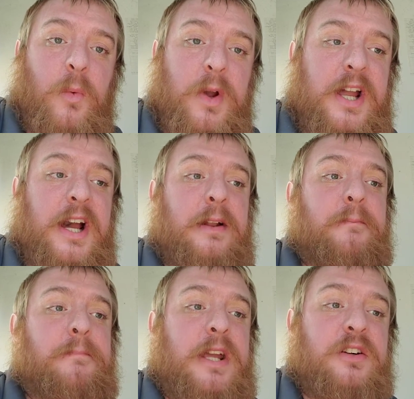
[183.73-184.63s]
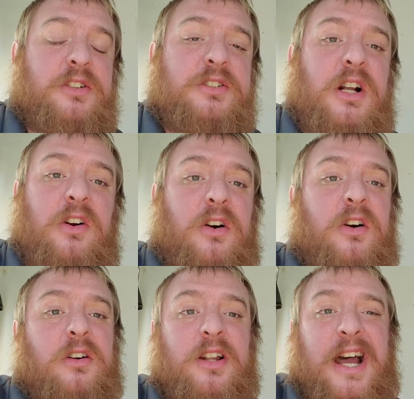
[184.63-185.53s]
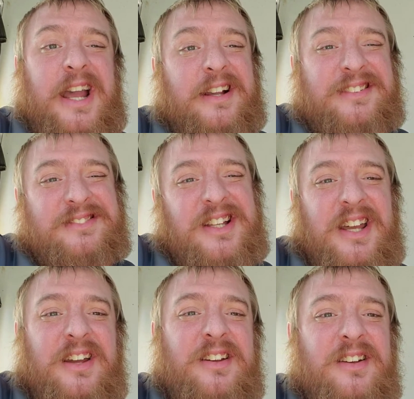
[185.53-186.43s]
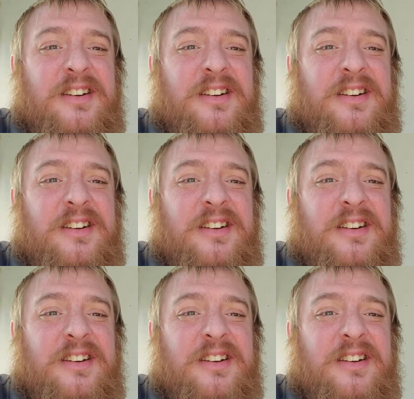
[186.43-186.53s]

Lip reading: We get meals that are like, meh.